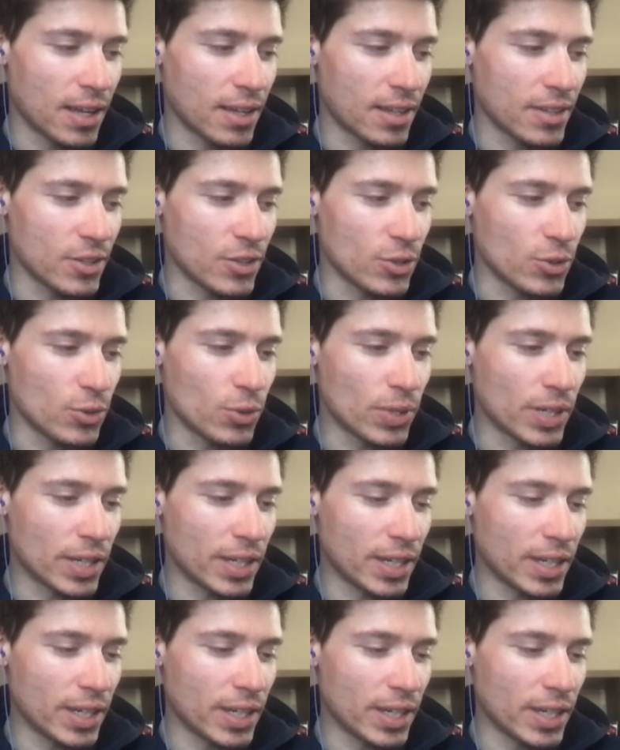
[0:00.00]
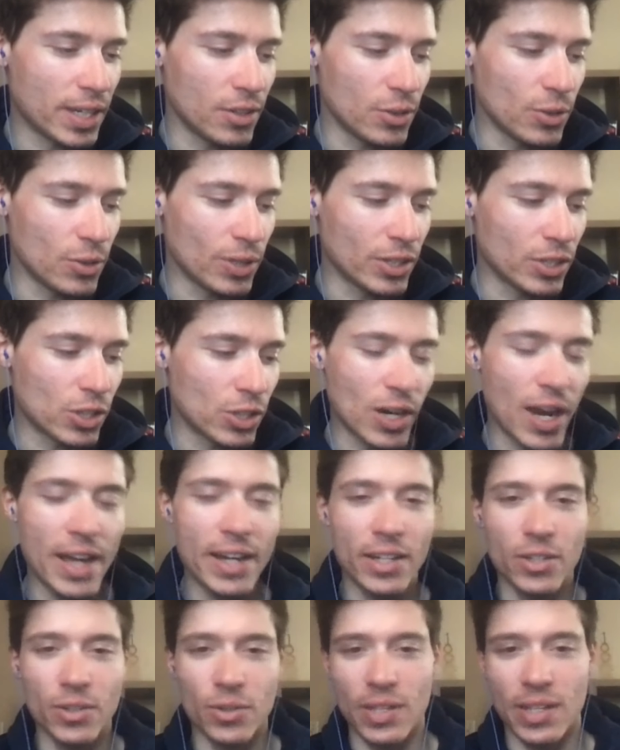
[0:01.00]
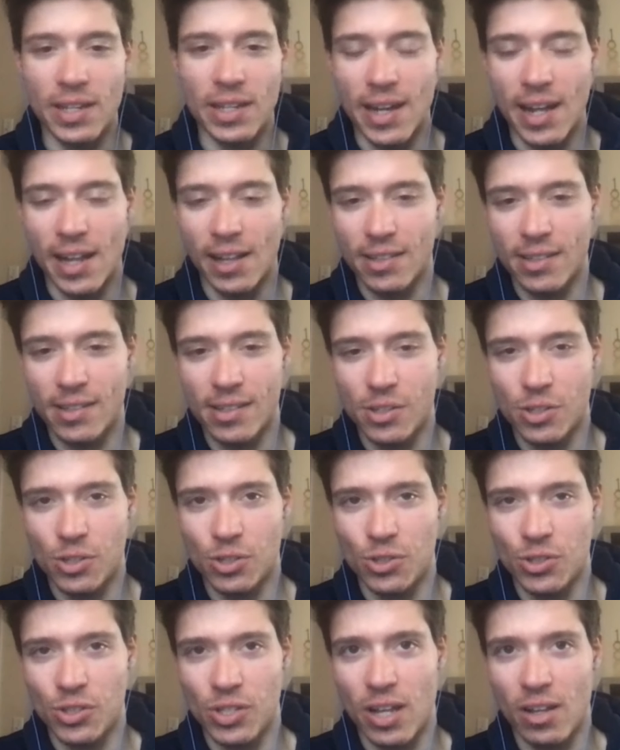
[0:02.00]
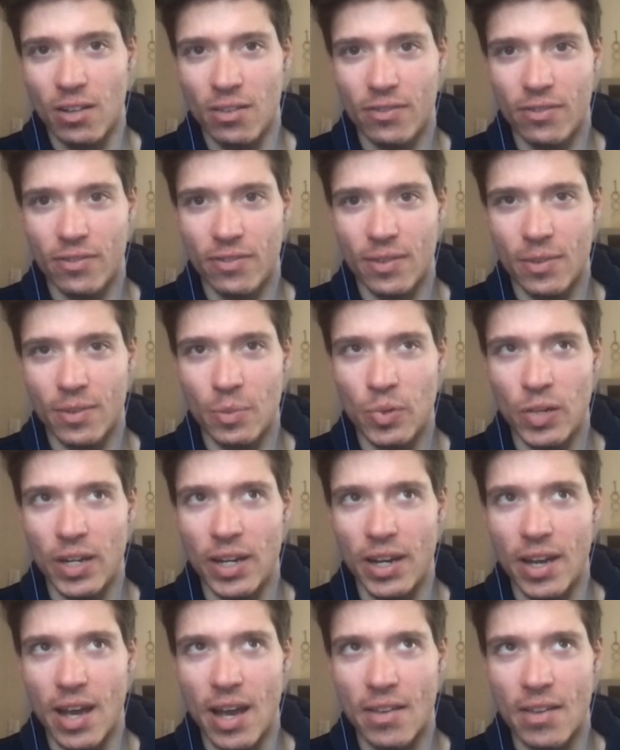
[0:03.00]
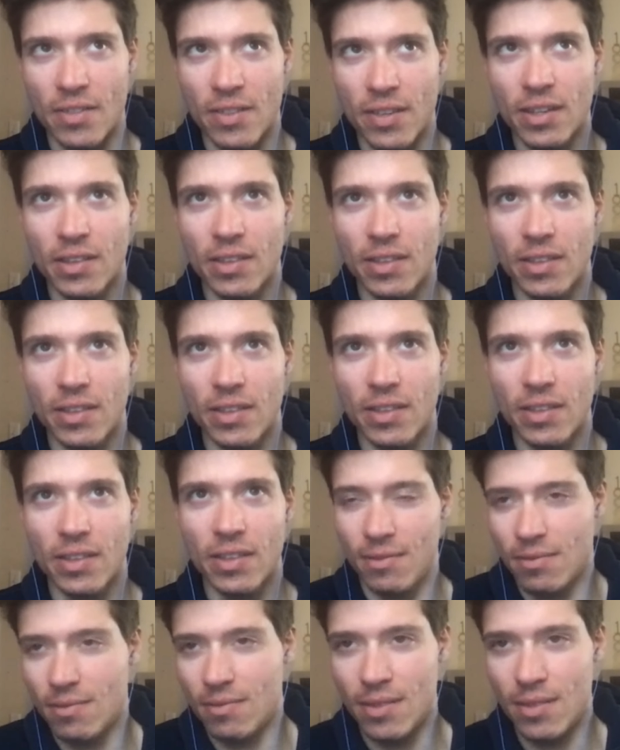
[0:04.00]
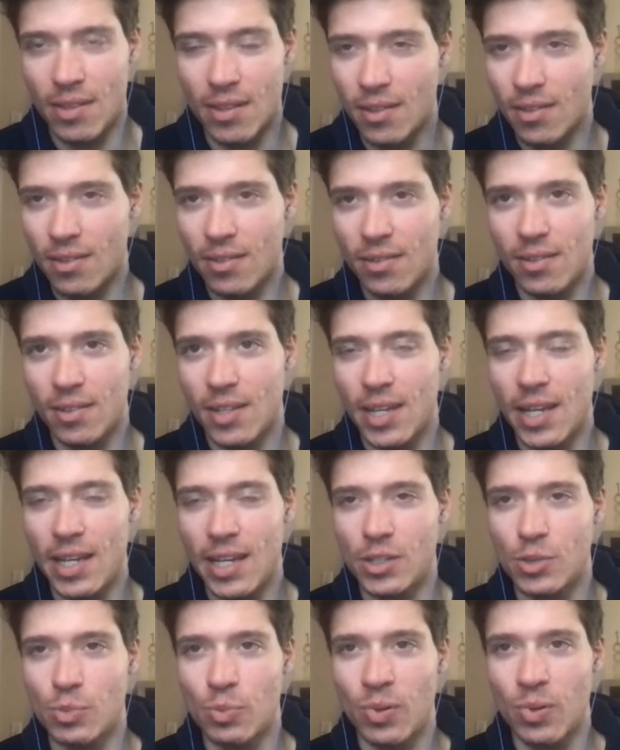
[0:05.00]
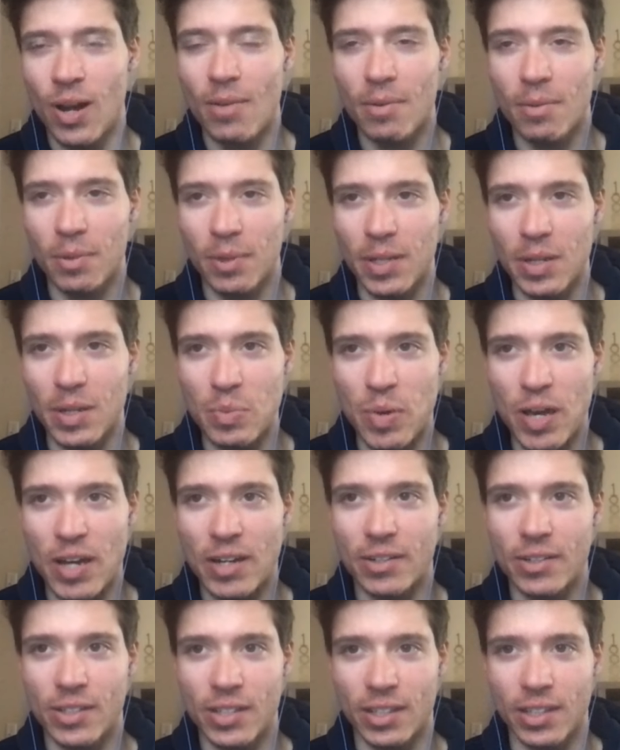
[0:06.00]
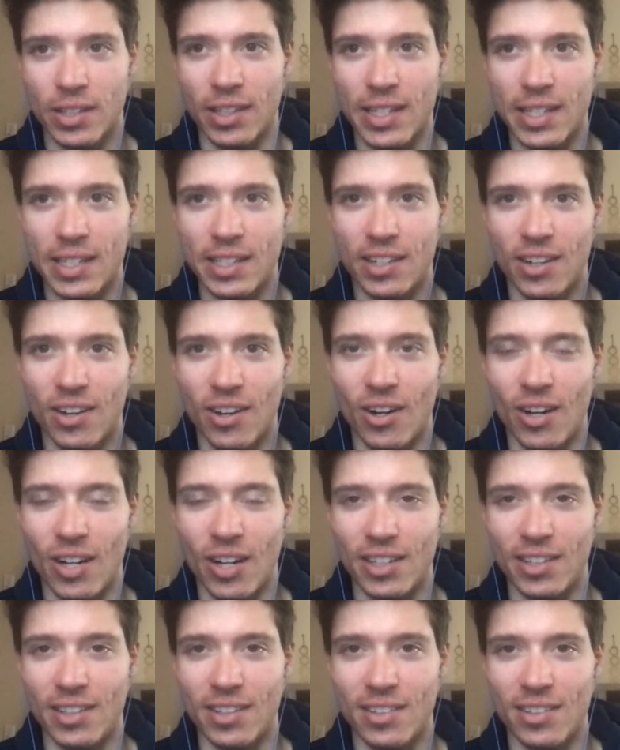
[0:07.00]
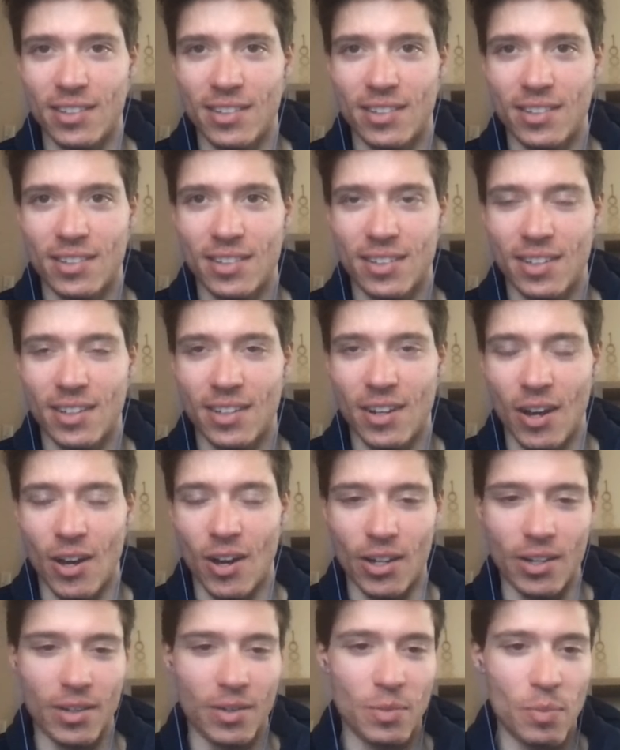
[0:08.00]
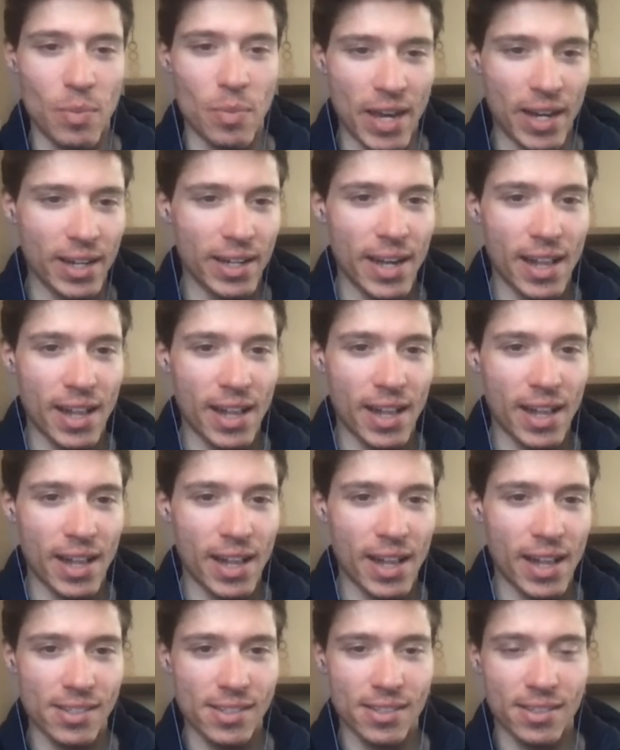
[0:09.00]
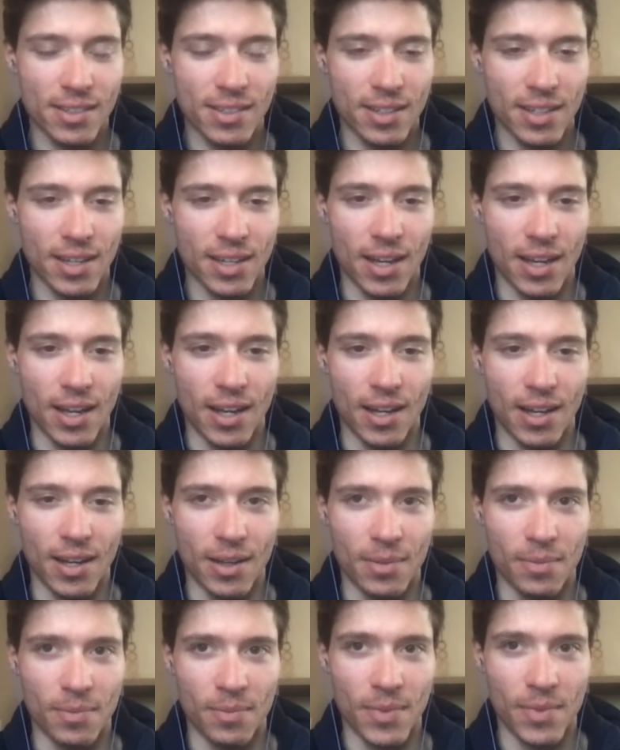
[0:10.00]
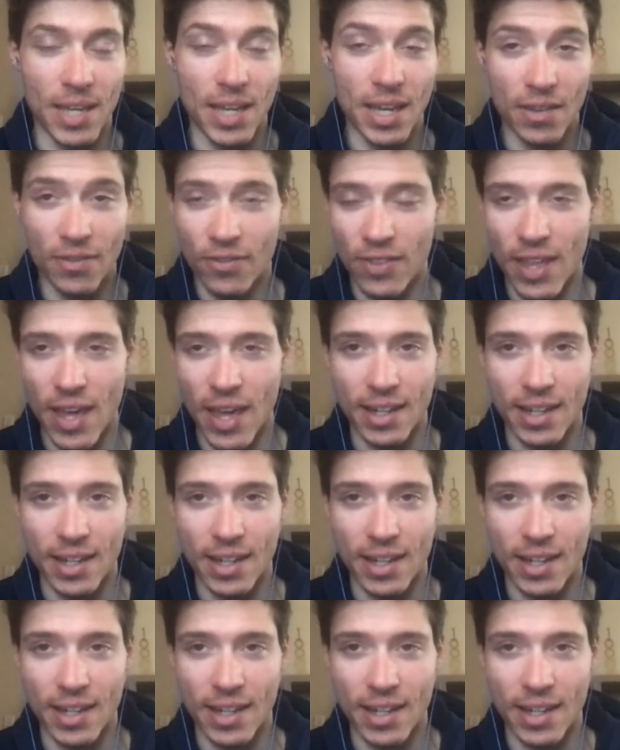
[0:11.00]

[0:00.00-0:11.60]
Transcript: you can try to do the analysis yourself, but I think that it's probably better to lean on meta-analysis, if that